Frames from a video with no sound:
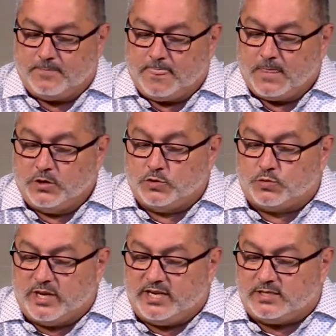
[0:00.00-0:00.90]
You
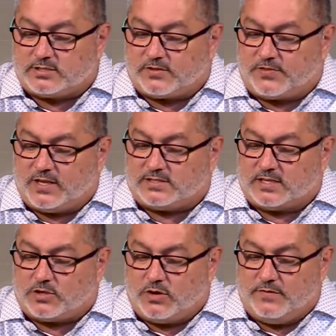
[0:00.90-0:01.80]
read into things that
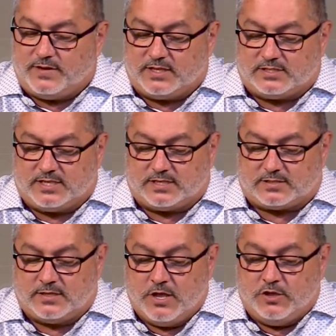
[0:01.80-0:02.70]
don't even exist.
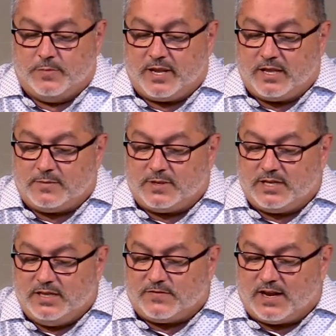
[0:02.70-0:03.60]
You begin to
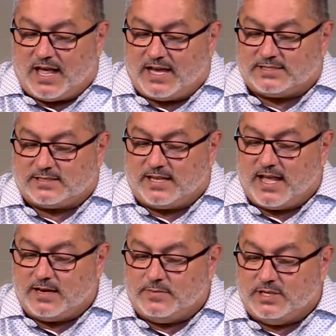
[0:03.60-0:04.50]
believe the lies that the
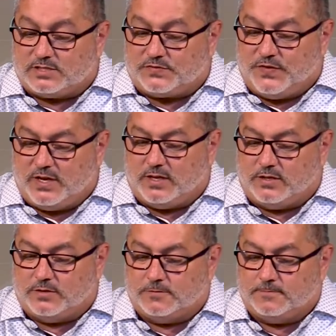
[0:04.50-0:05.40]
enemy is feeding
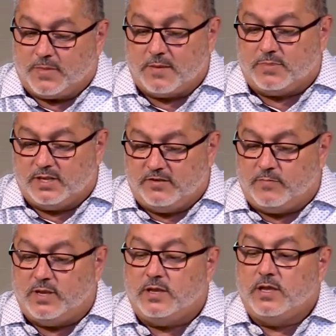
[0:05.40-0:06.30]
you. And believe
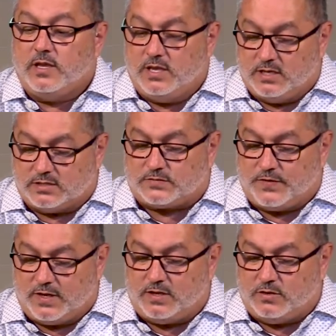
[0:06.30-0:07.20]
me, he is
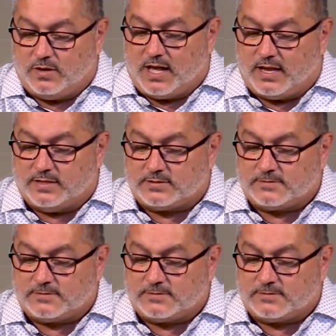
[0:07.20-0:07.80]
feeding you lies.